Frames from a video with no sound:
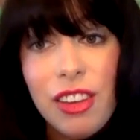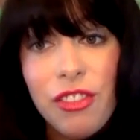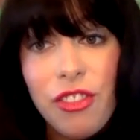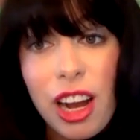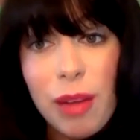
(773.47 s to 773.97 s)

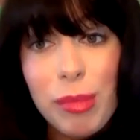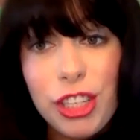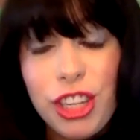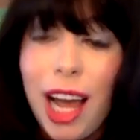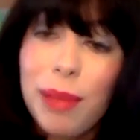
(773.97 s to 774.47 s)
from
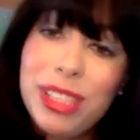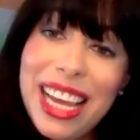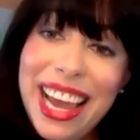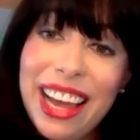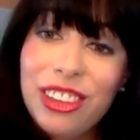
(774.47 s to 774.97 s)
jobs they
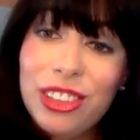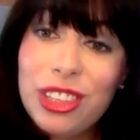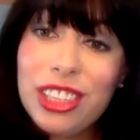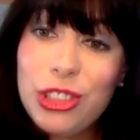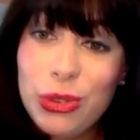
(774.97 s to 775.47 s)
held
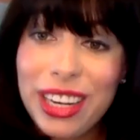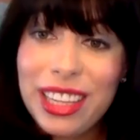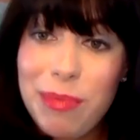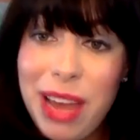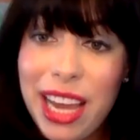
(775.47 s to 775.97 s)
during the
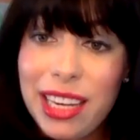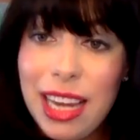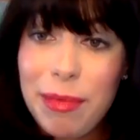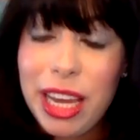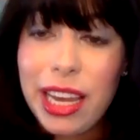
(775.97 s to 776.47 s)

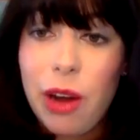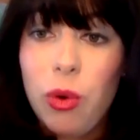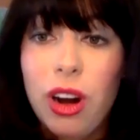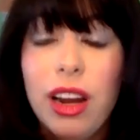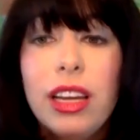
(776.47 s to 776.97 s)
pandemic
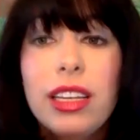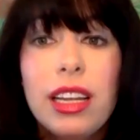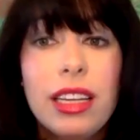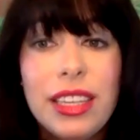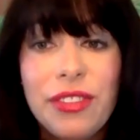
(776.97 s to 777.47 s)
or
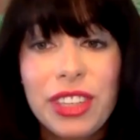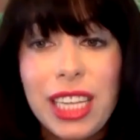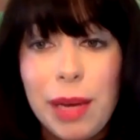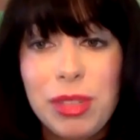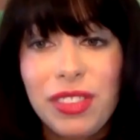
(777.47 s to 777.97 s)
different
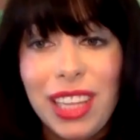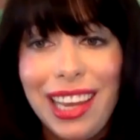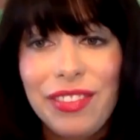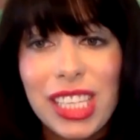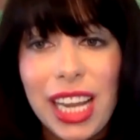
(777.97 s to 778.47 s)
types of
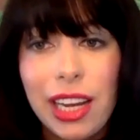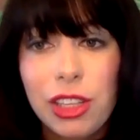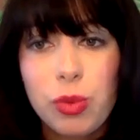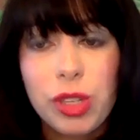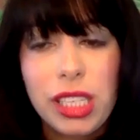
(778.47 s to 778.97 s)
lifestyles,
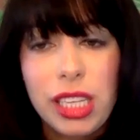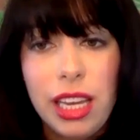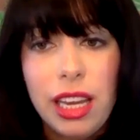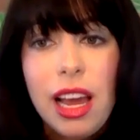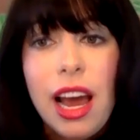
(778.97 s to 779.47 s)
we're
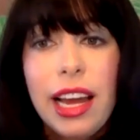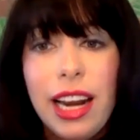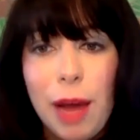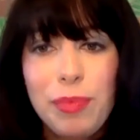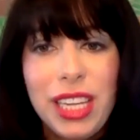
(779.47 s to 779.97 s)
seeing an
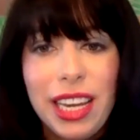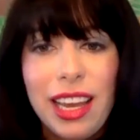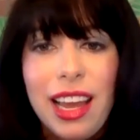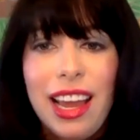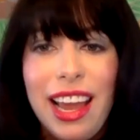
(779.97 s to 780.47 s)
uptick
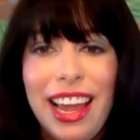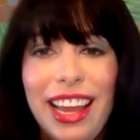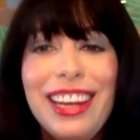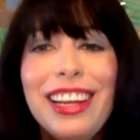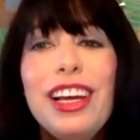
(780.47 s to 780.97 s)

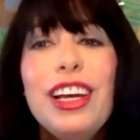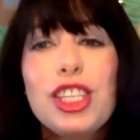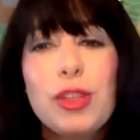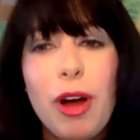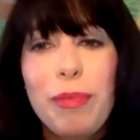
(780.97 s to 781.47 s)
in
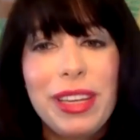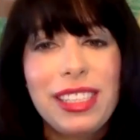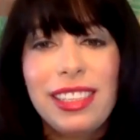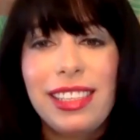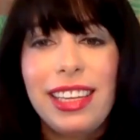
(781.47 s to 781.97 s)
small
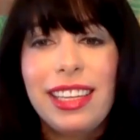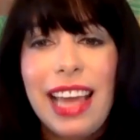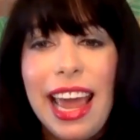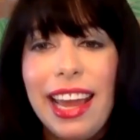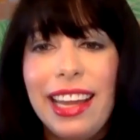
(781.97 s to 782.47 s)
businesses
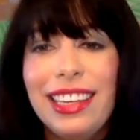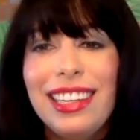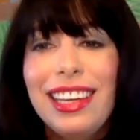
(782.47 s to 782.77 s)
and